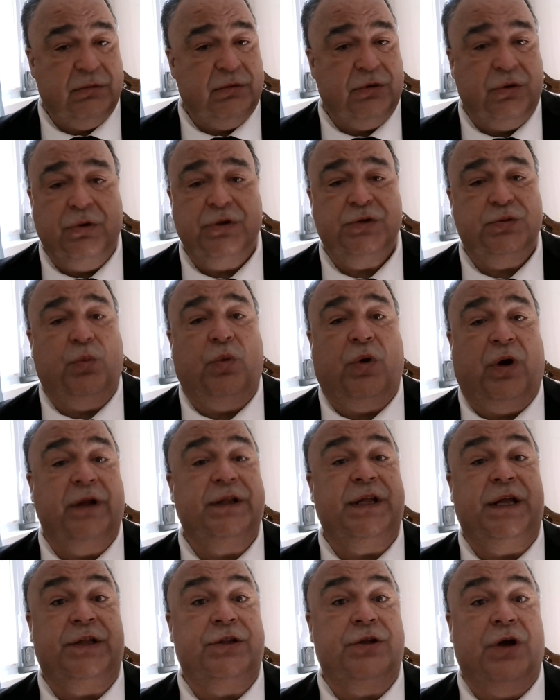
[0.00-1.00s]
ghosts
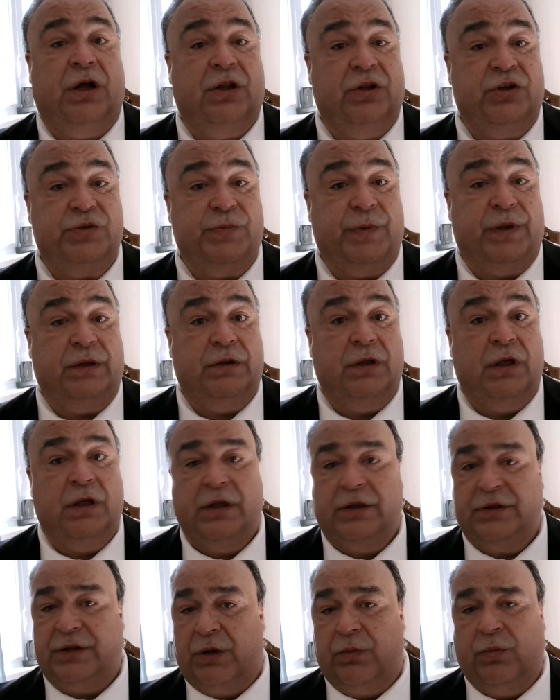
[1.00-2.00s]
want acknowledgement.
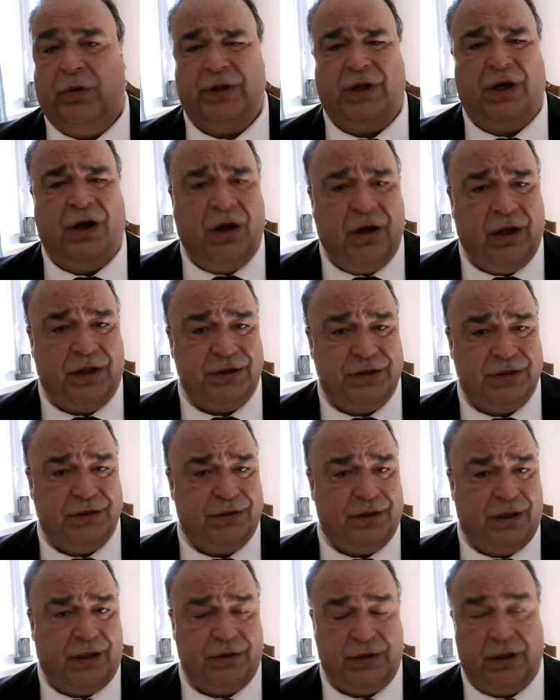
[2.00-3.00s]
They want to hunt,
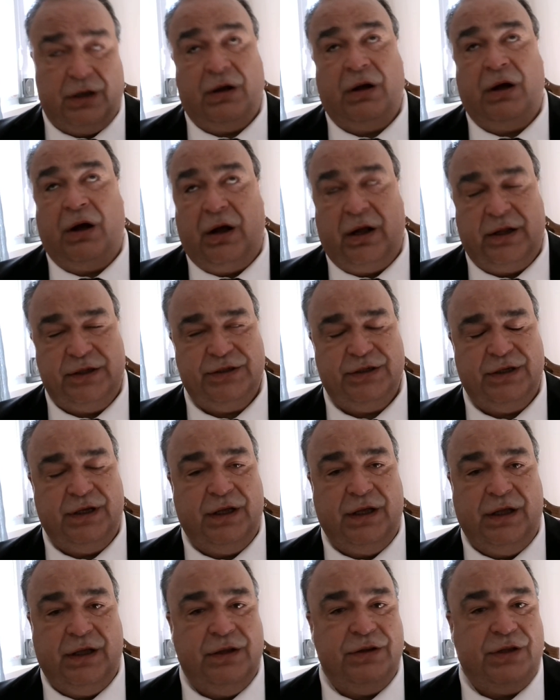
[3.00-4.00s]
the haunt.
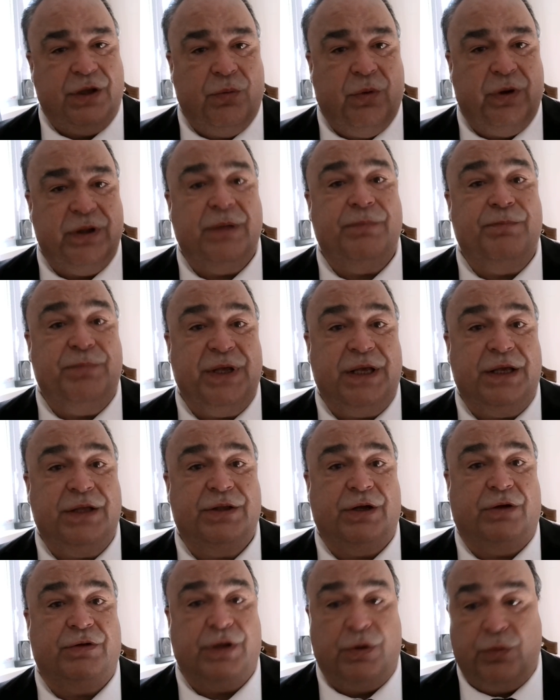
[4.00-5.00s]
They want to be
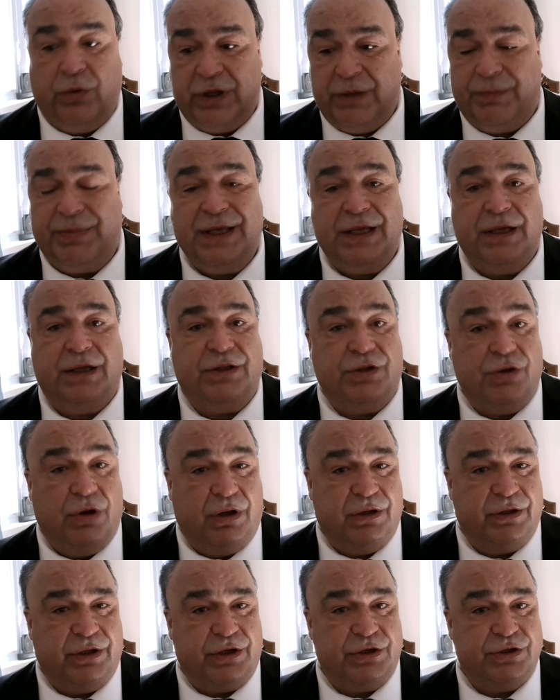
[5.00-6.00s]
there. They want to be
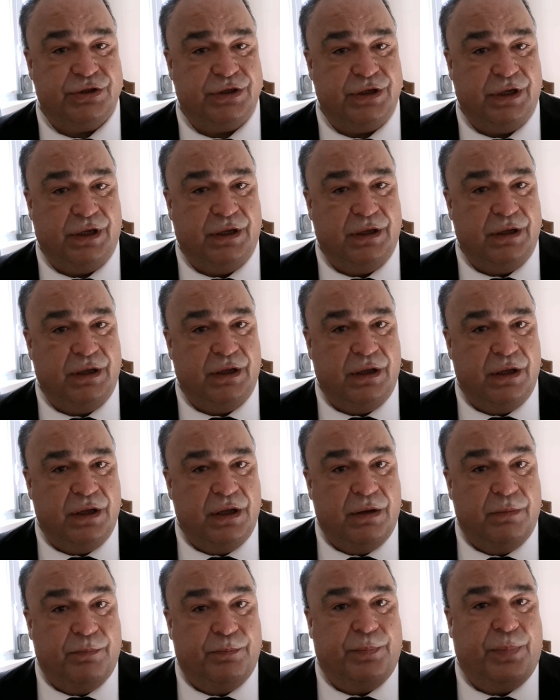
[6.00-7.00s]
acknowledged.
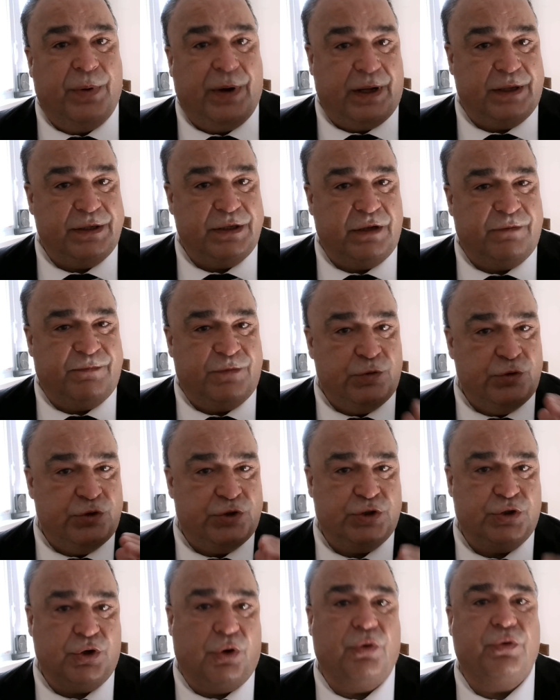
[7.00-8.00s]
But if you
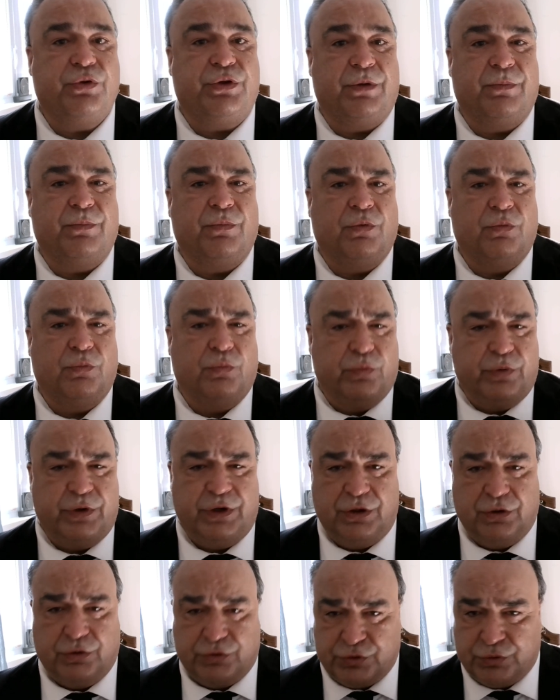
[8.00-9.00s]
show them
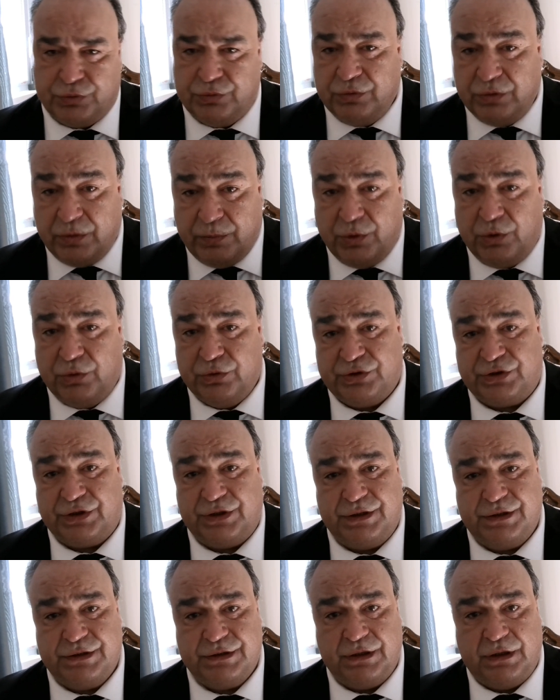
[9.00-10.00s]
real, true
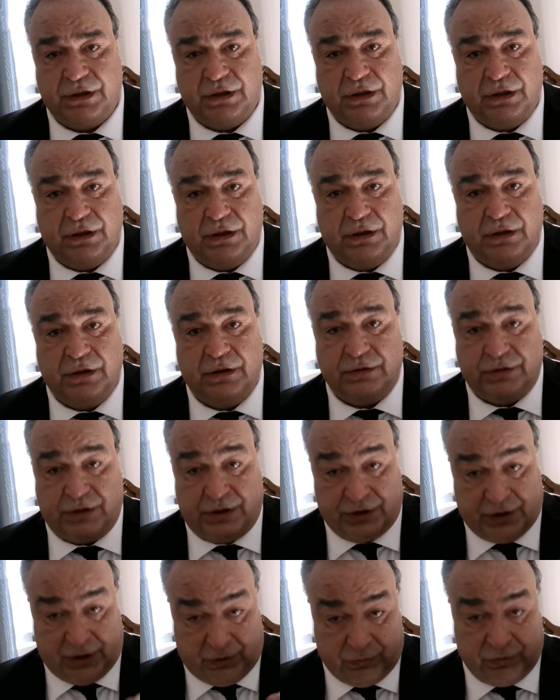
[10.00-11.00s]
emotions,
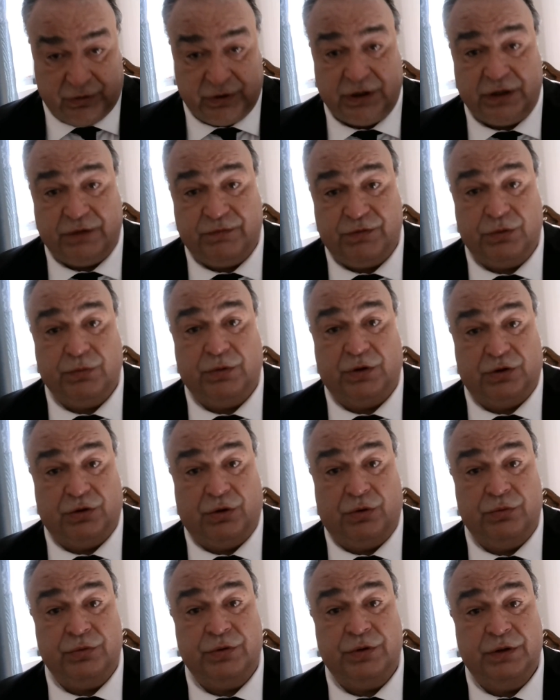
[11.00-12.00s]
then they will leave you
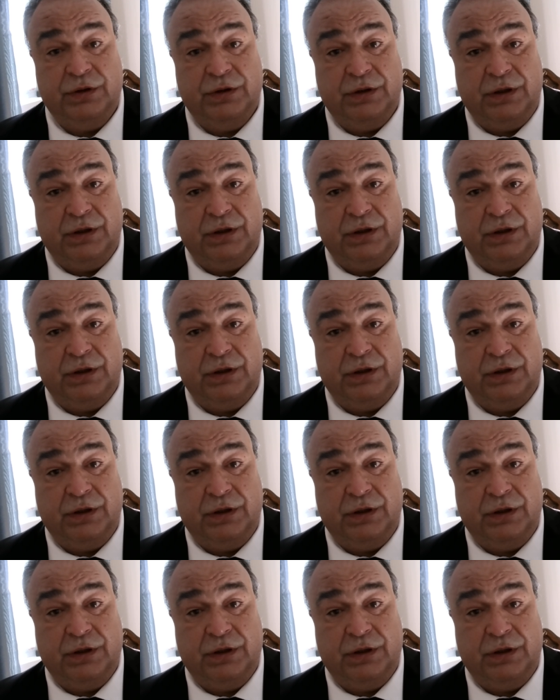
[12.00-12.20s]
alone